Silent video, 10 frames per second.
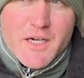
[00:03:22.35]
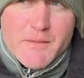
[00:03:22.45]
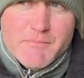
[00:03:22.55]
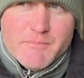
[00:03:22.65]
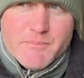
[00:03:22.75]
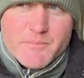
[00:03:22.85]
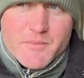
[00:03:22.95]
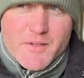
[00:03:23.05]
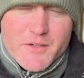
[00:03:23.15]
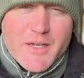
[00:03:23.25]

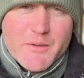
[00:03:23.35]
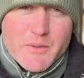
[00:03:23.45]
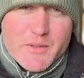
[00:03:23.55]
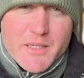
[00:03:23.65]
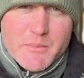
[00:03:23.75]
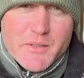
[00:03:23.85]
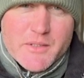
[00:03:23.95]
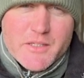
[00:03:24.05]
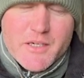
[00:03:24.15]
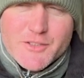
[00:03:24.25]
No doubt we'll keep
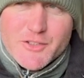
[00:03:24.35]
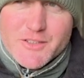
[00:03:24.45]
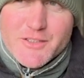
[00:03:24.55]
in touch.